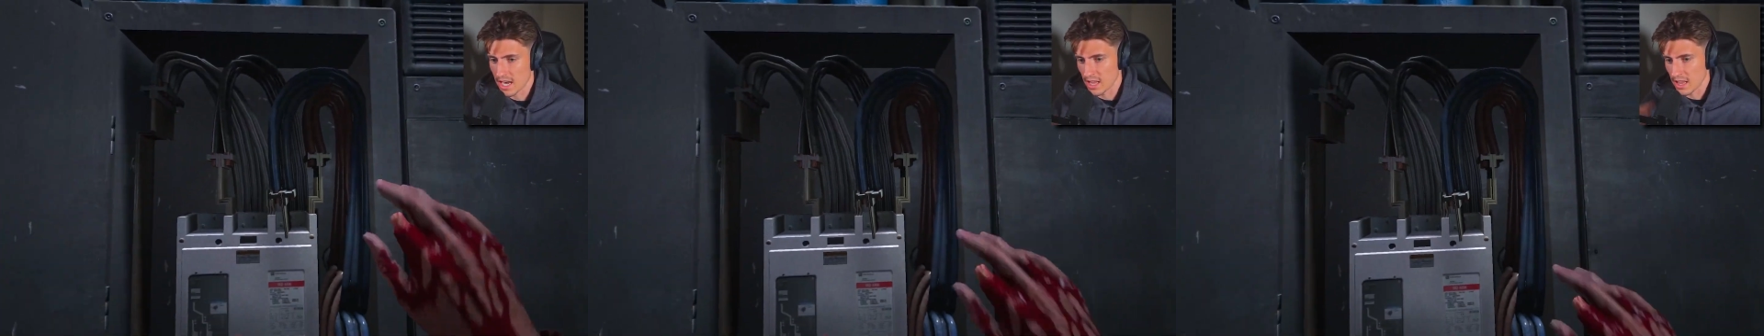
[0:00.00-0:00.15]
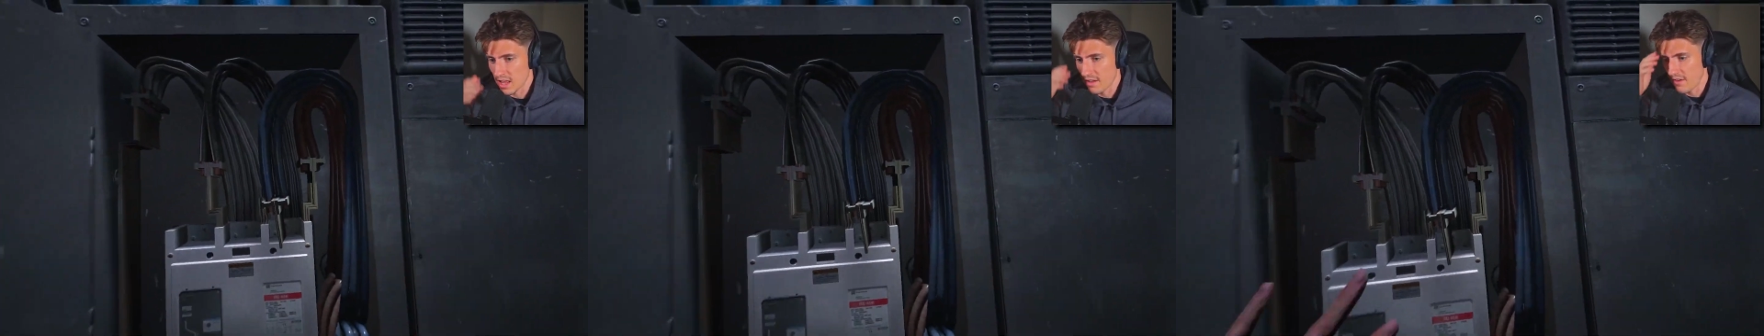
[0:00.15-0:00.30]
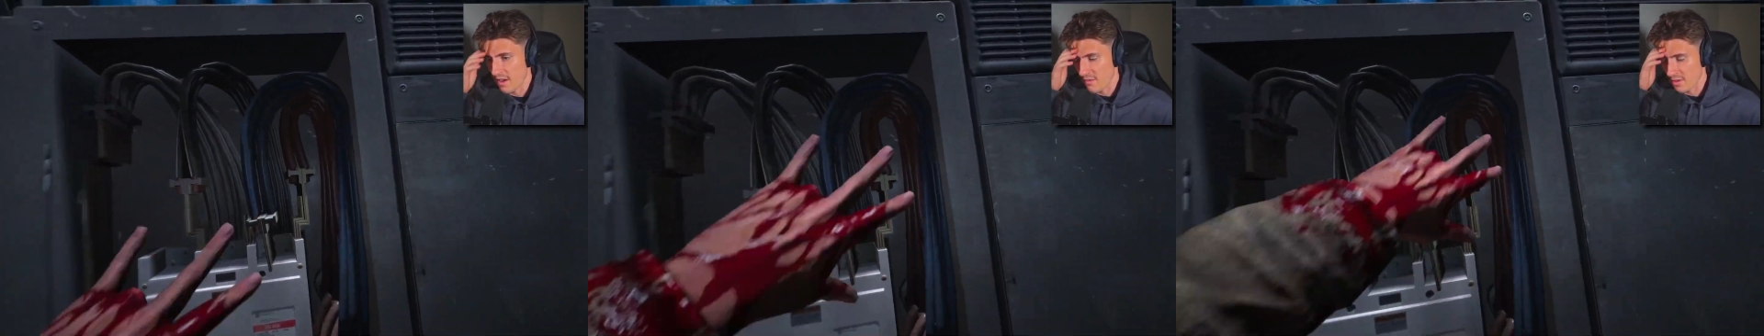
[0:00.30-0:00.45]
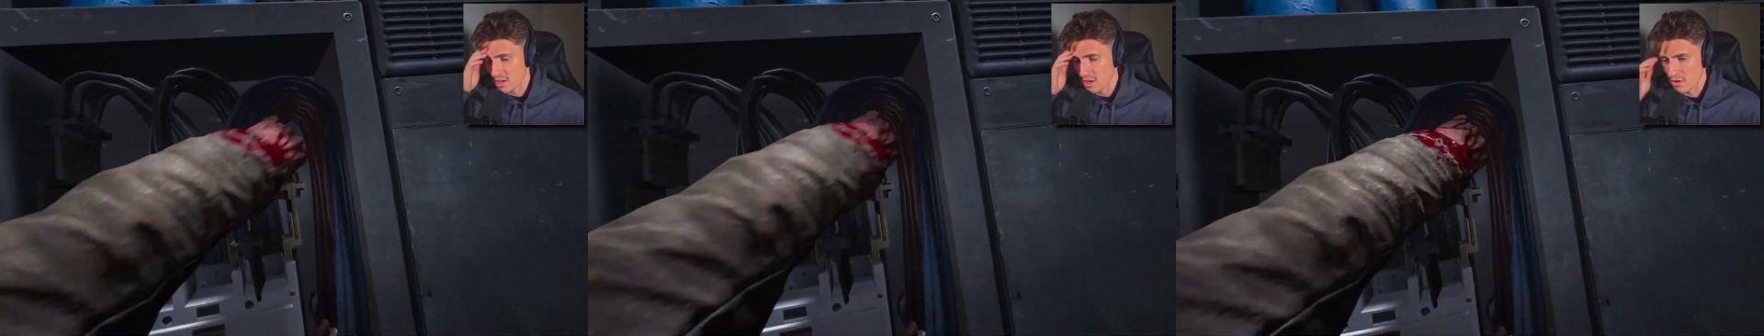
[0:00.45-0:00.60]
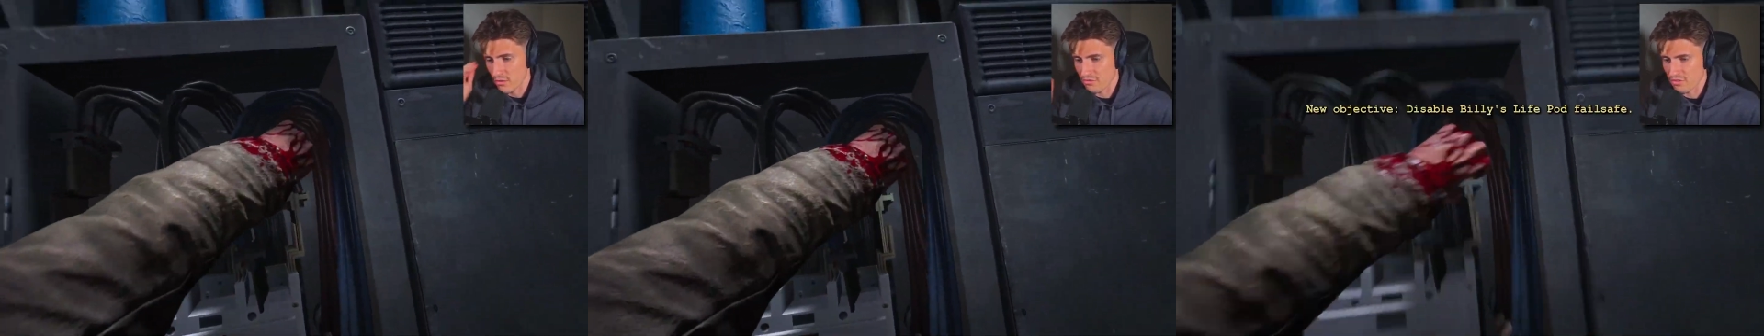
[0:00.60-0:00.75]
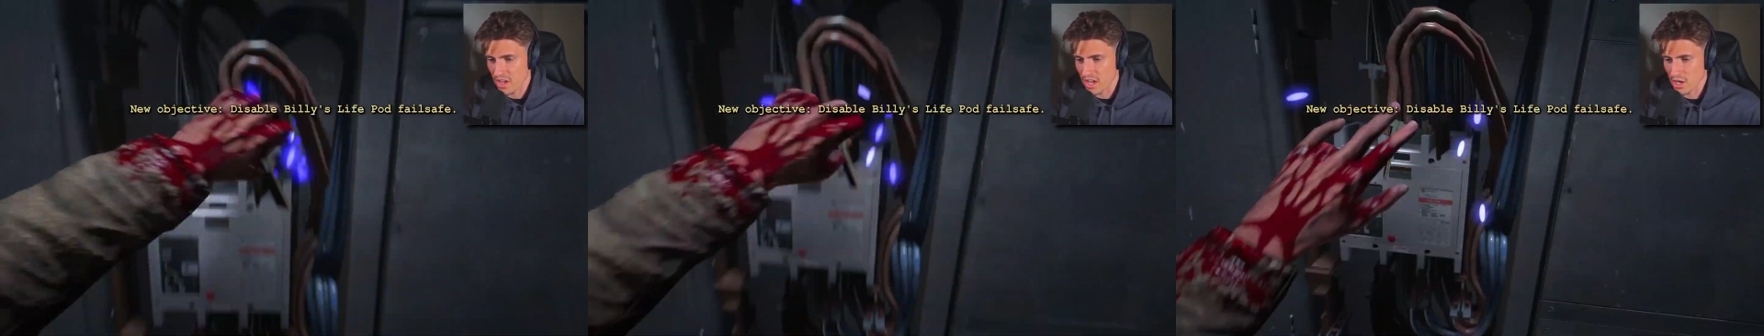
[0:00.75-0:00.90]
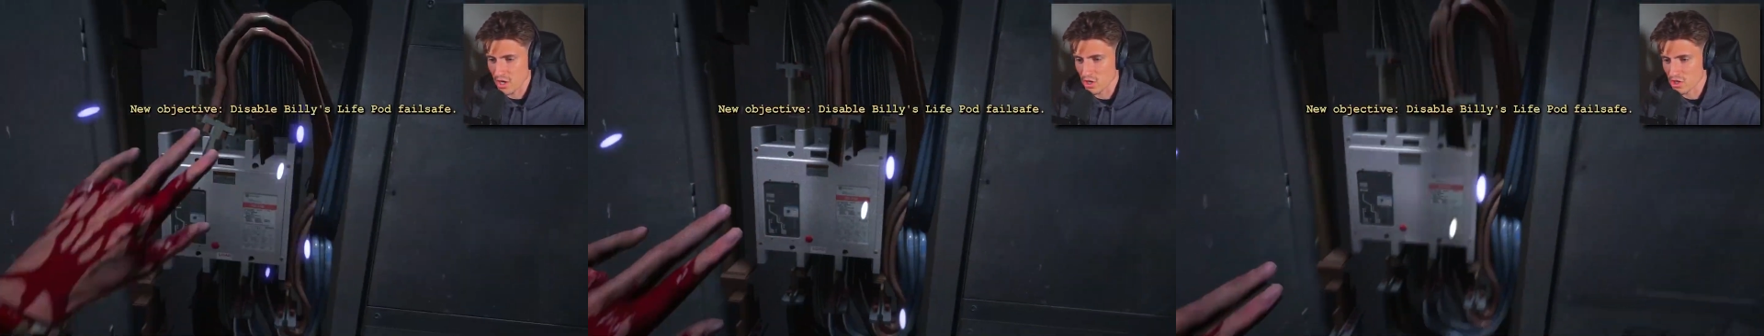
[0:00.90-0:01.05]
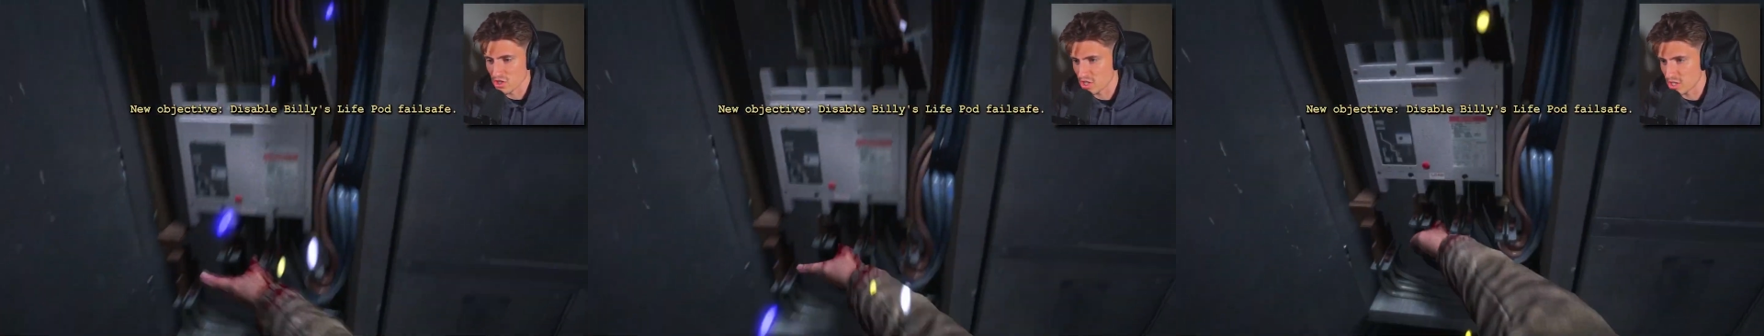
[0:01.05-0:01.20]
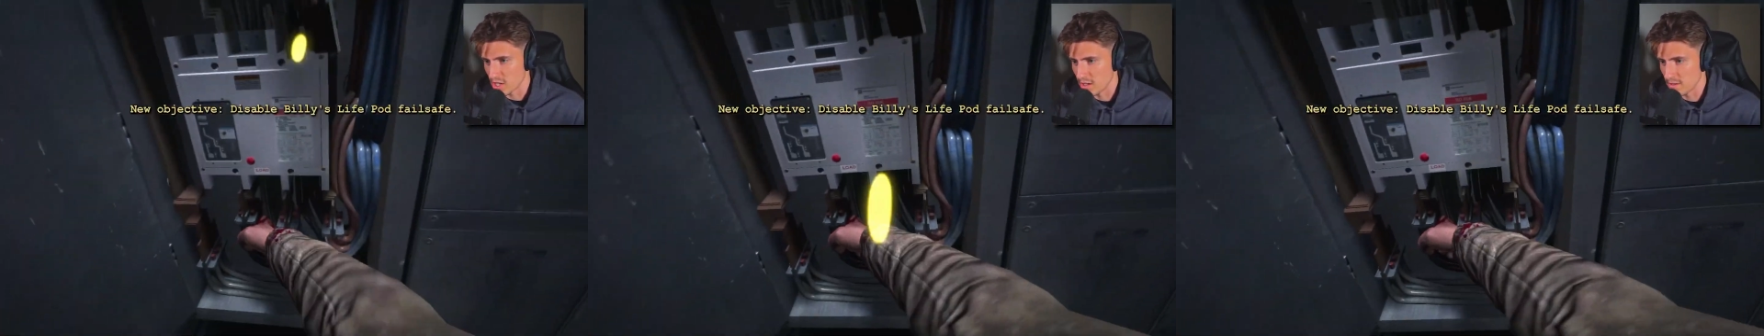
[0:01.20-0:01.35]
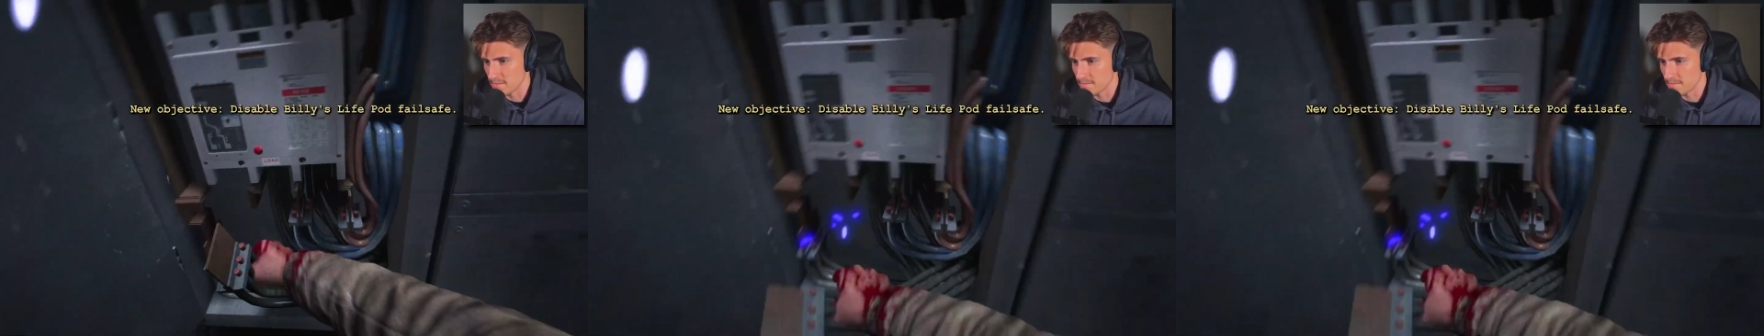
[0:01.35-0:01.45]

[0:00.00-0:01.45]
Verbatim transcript: I love having no fingers.